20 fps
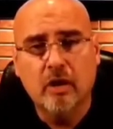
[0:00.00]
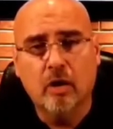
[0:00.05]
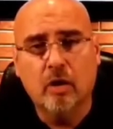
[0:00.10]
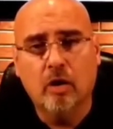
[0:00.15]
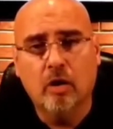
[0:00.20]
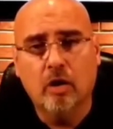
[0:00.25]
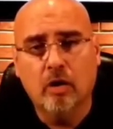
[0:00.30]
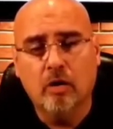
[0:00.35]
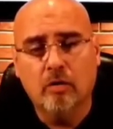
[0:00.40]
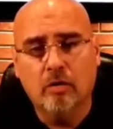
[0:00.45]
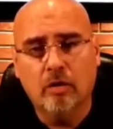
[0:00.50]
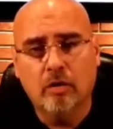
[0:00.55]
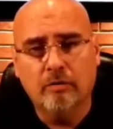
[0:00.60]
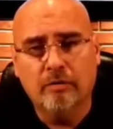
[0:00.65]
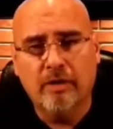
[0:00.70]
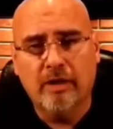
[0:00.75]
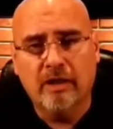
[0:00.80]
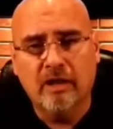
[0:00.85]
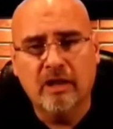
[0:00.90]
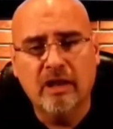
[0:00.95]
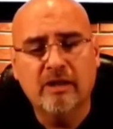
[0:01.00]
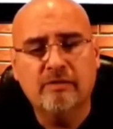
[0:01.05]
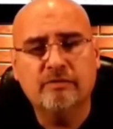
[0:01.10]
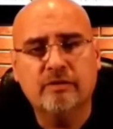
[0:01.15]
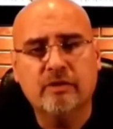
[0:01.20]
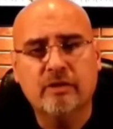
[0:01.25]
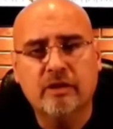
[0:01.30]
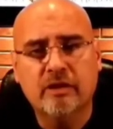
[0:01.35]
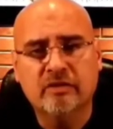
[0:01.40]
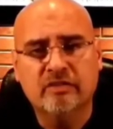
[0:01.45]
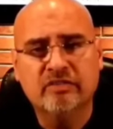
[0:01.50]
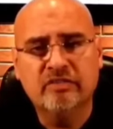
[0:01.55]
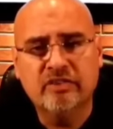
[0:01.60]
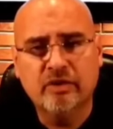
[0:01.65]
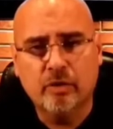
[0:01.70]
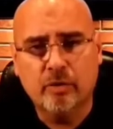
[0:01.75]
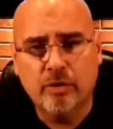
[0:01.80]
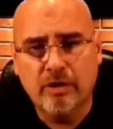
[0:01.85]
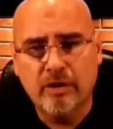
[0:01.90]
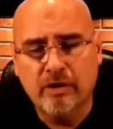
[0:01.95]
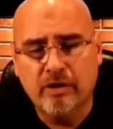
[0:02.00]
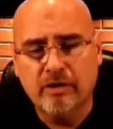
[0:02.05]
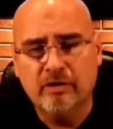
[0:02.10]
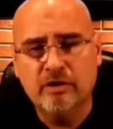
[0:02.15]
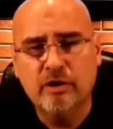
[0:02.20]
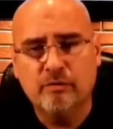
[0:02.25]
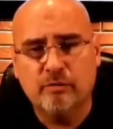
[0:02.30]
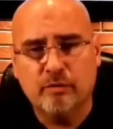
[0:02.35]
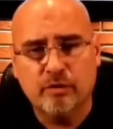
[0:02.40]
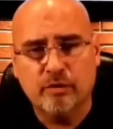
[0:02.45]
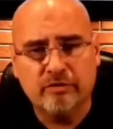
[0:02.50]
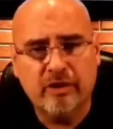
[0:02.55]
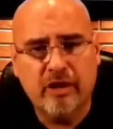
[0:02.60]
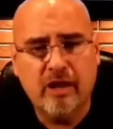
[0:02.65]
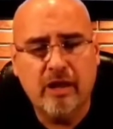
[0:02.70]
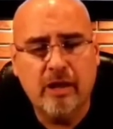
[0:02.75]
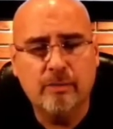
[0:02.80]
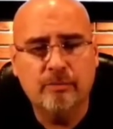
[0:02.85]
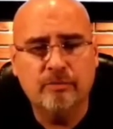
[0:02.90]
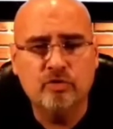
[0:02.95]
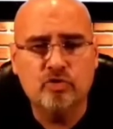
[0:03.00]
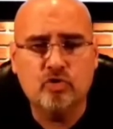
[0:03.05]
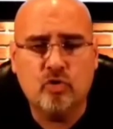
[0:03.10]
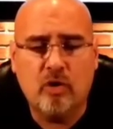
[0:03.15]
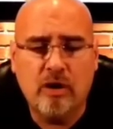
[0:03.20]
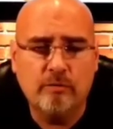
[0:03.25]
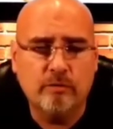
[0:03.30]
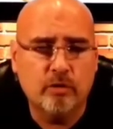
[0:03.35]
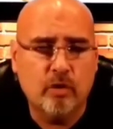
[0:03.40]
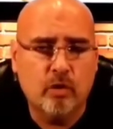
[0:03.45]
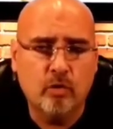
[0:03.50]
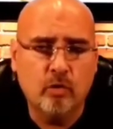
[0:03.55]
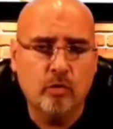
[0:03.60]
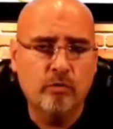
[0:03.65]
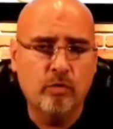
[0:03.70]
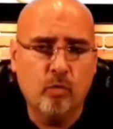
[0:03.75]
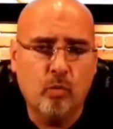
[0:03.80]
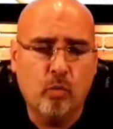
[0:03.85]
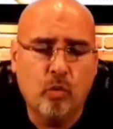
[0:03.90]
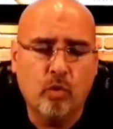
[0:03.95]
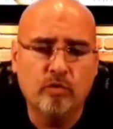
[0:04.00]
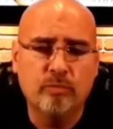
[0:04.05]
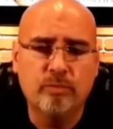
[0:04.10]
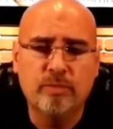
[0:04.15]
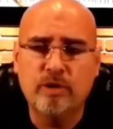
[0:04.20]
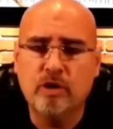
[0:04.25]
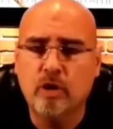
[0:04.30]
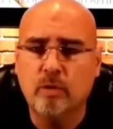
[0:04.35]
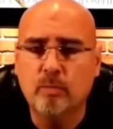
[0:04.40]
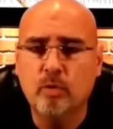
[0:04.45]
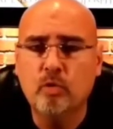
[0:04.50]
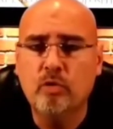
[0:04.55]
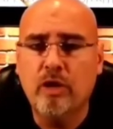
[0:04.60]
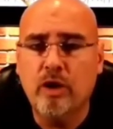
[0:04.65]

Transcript: that left Assyria at different times and traveled all over the world to become